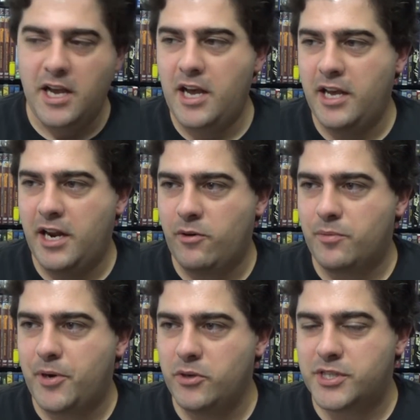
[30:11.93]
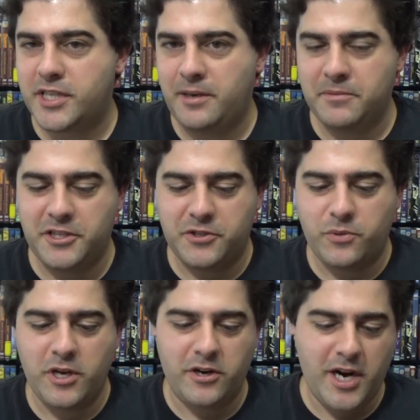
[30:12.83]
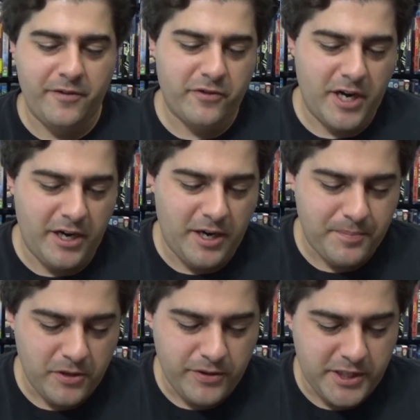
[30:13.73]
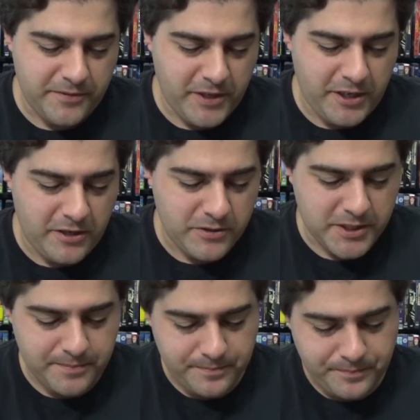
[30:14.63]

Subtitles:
and I will post them to Twitter after I upload these videos.